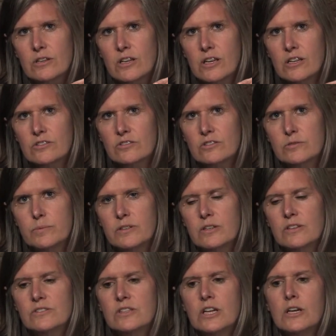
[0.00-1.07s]
cancers
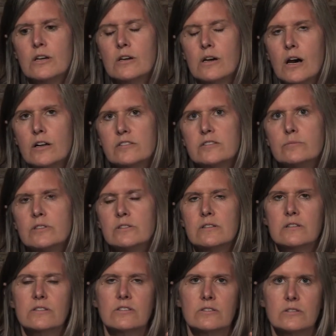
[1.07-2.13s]
because
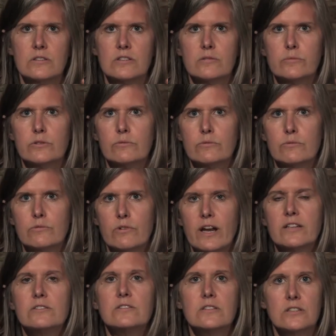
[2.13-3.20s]
ultimately this is a human
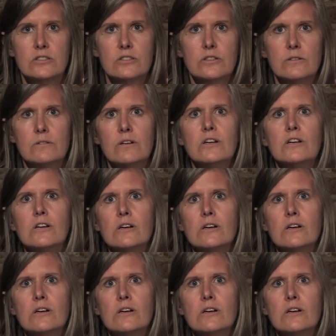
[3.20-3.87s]
rights issue,